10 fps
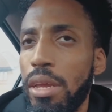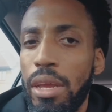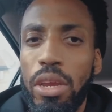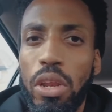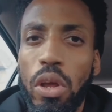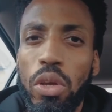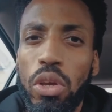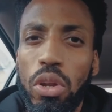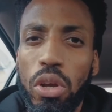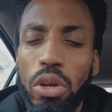You know,
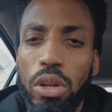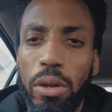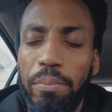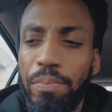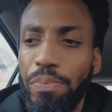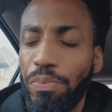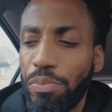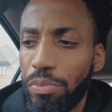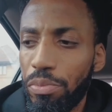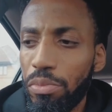you're not going
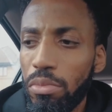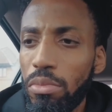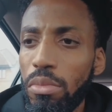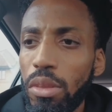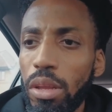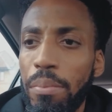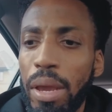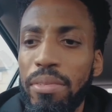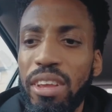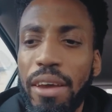to be
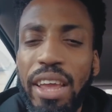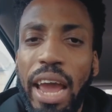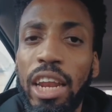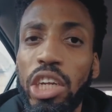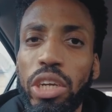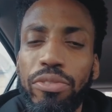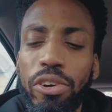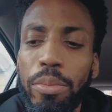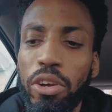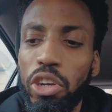able to have the energy
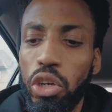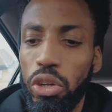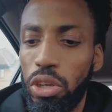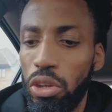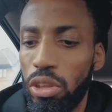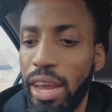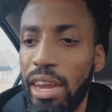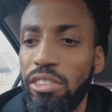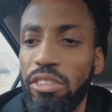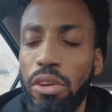for it because your
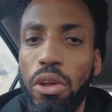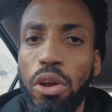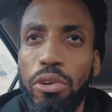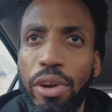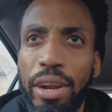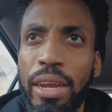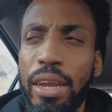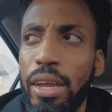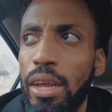day's so long already.